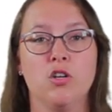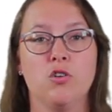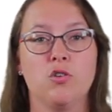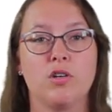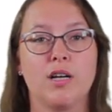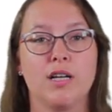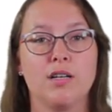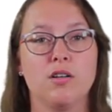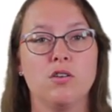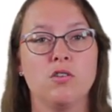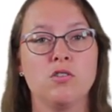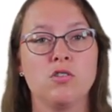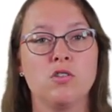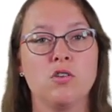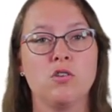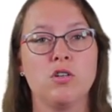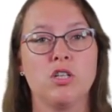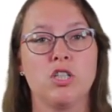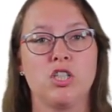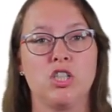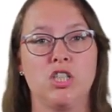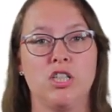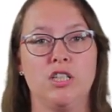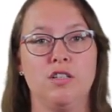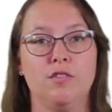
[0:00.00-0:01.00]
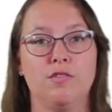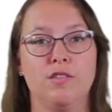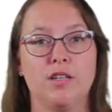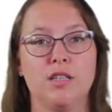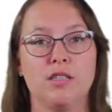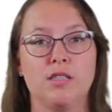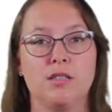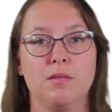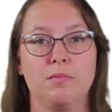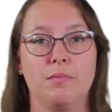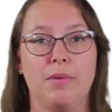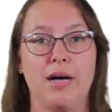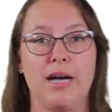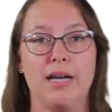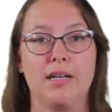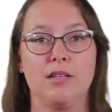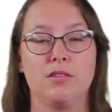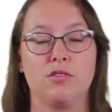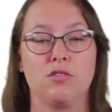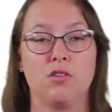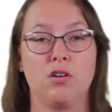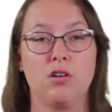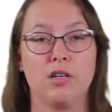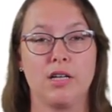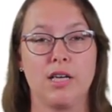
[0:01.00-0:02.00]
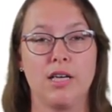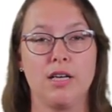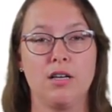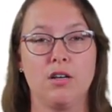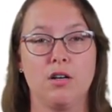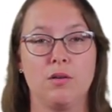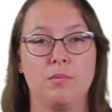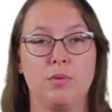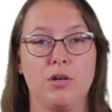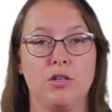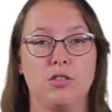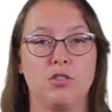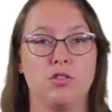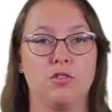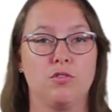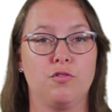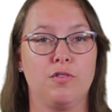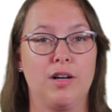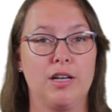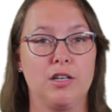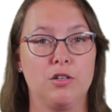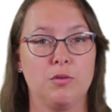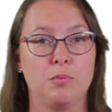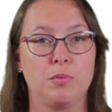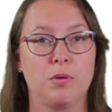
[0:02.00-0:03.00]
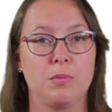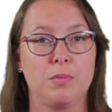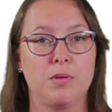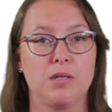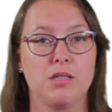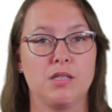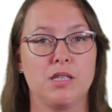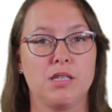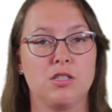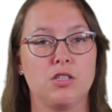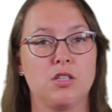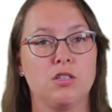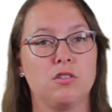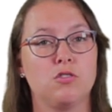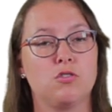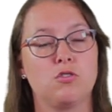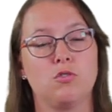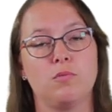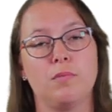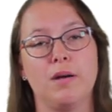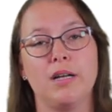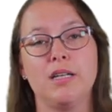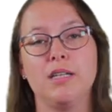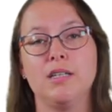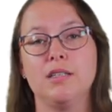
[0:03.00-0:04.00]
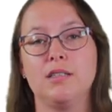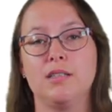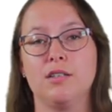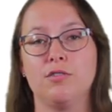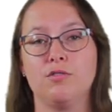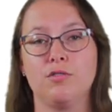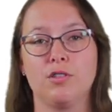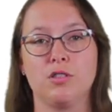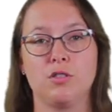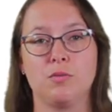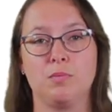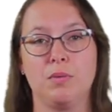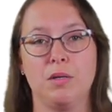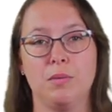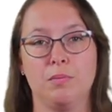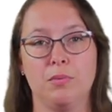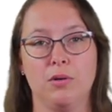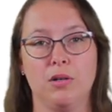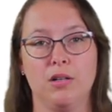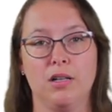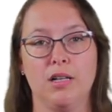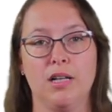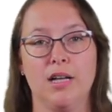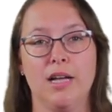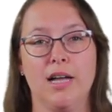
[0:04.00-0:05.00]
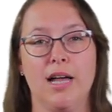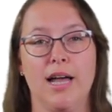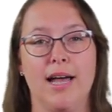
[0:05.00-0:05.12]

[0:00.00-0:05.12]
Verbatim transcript: You can also achieve it by talking about your value proposition to many different people